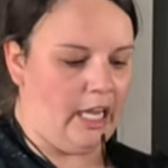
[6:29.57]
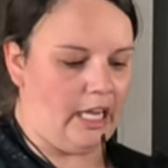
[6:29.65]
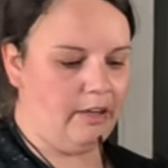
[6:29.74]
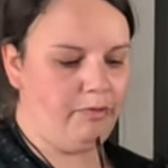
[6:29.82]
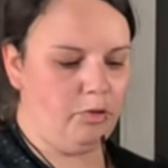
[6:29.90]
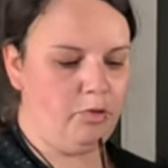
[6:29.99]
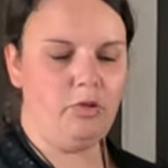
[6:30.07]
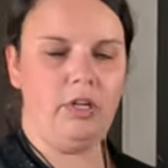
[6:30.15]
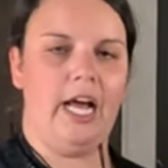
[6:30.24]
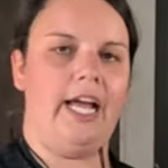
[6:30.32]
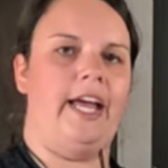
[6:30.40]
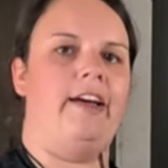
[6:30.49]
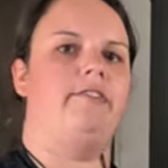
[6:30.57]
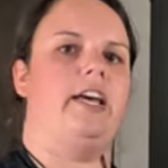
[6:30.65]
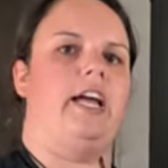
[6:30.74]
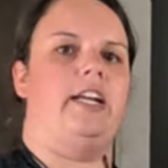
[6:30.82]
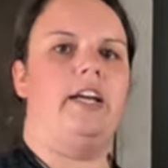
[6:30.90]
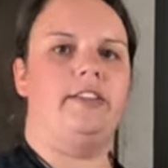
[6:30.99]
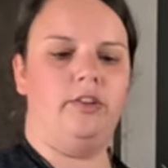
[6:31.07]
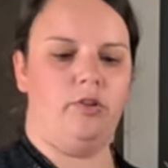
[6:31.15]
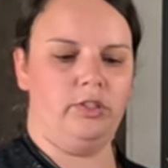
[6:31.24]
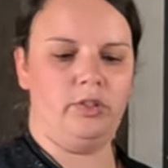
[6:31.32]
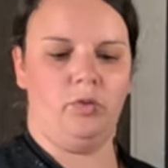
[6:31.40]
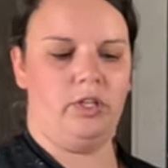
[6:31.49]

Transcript: If you do not have that, and on the older